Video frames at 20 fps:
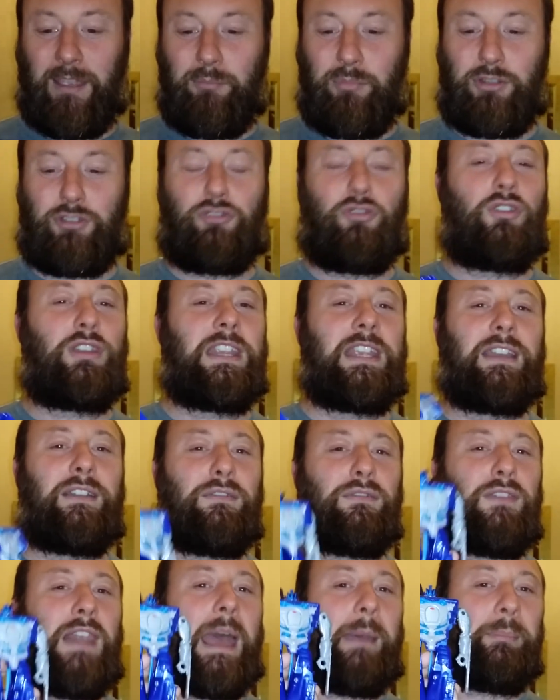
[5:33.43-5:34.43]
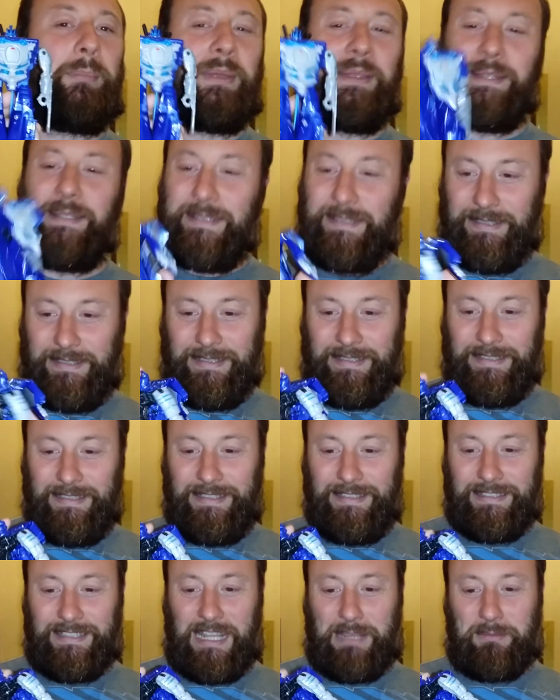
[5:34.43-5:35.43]
protruding flap
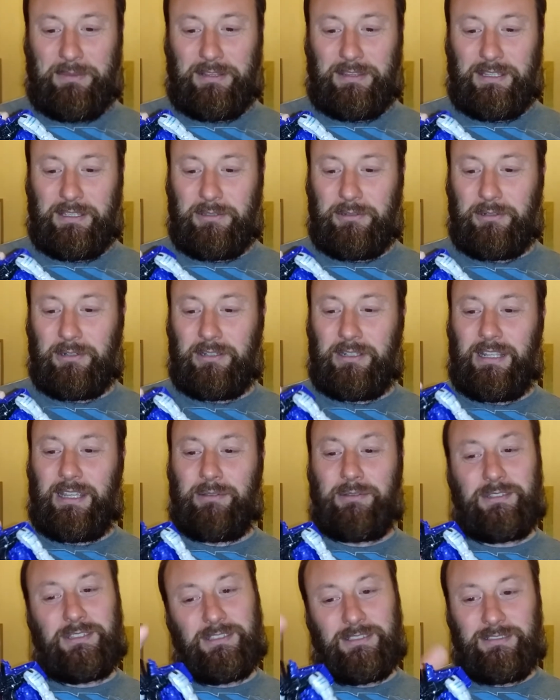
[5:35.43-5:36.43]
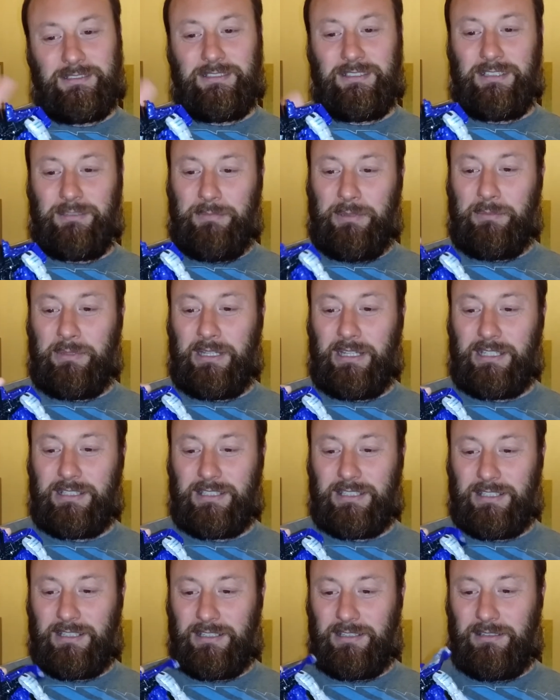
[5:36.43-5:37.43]
type of thing going on there, which maybe
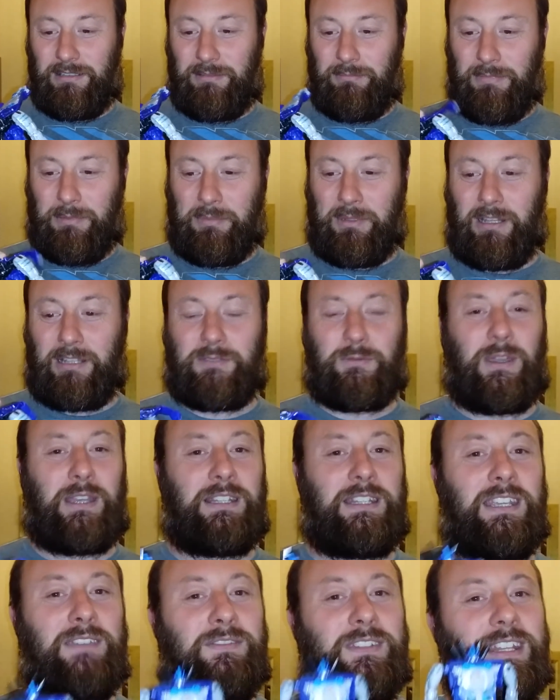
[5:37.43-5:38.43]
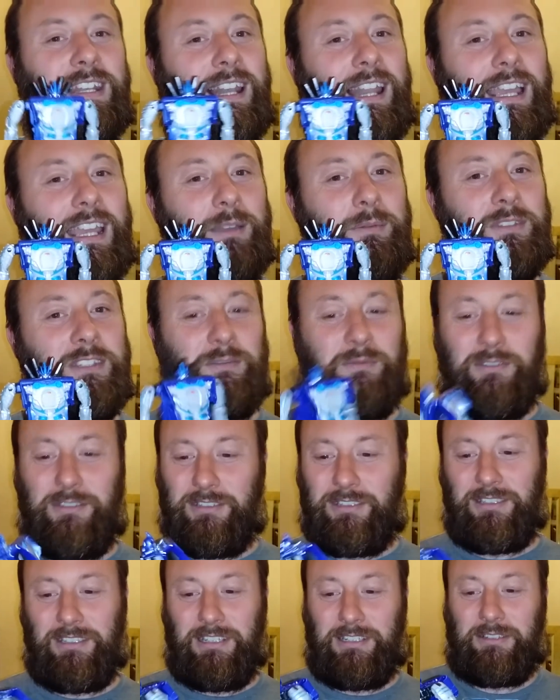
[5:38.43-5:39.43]
that's why Dave didn't like him so
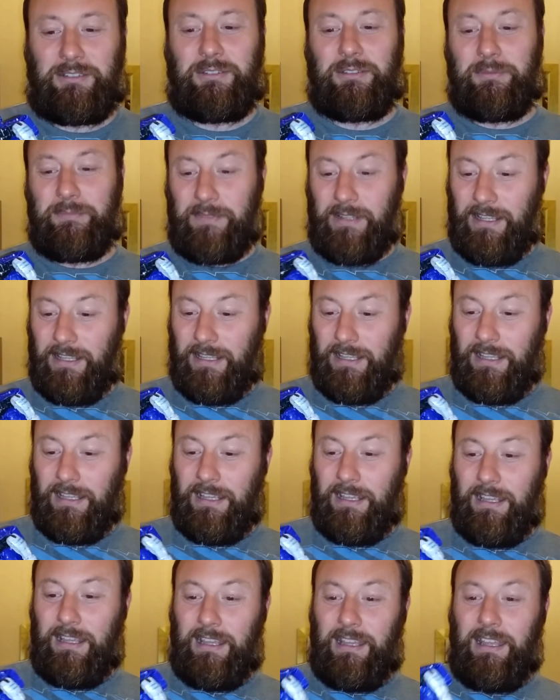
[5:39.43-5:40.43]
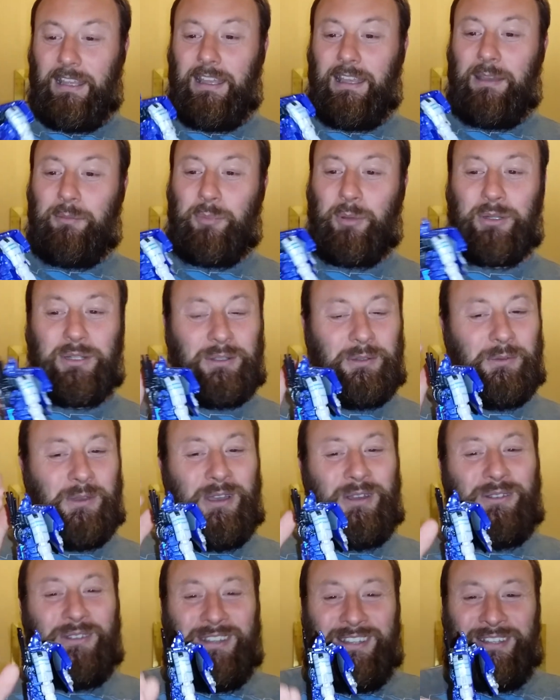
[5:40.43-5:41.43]
much. I don't know. But
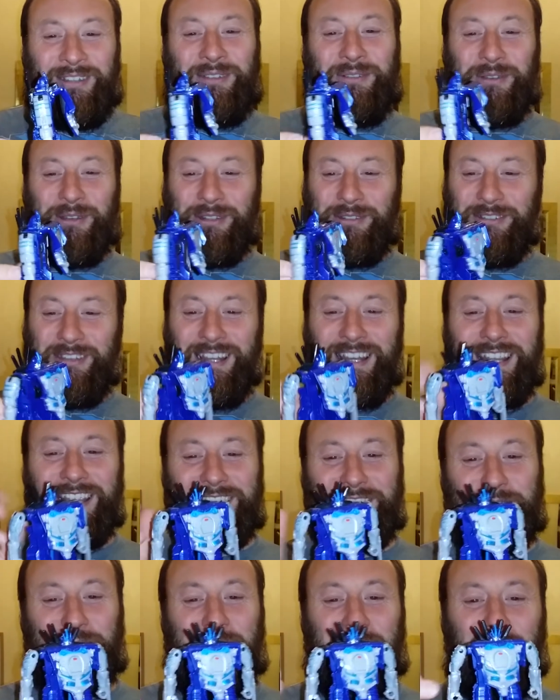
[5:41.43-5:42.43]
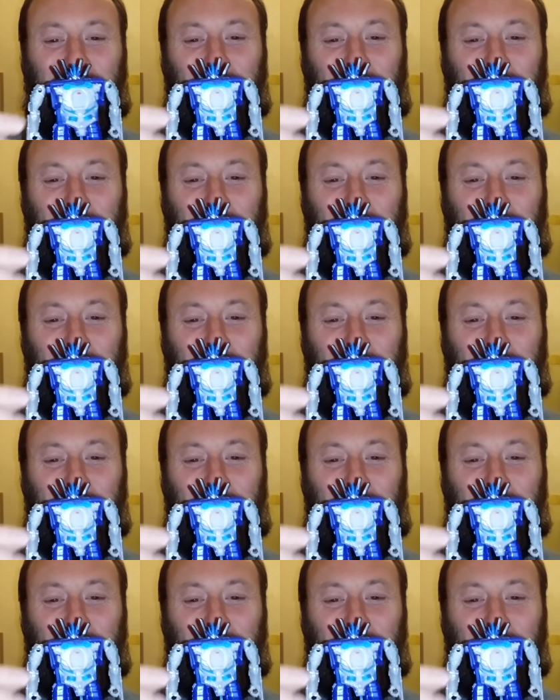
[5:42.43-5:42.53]
what really is quite